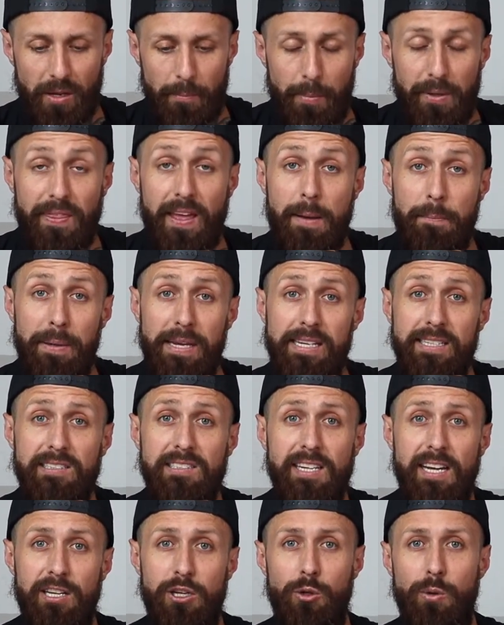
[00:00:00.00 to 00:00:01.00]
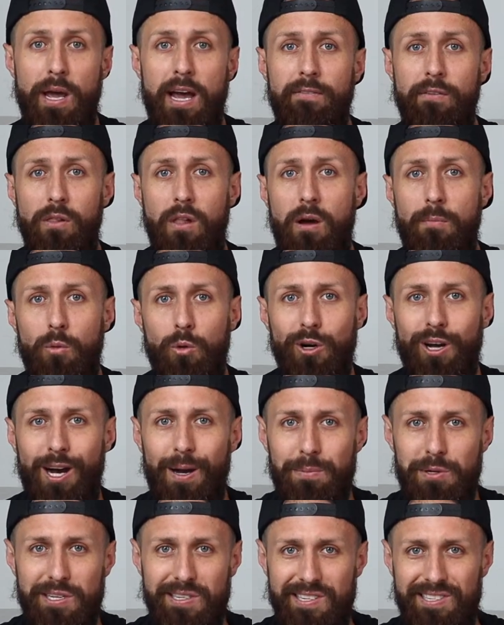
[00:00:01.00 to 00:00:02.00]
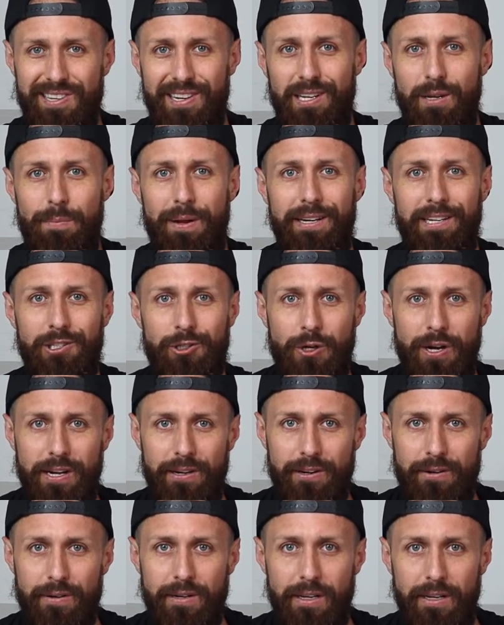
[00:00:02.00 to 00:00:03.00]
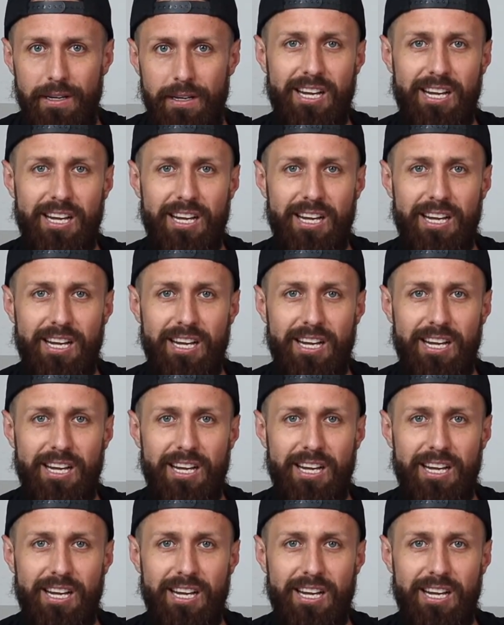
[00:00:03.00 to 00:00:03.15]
But that being said, you have a lot more options as an independent trainer.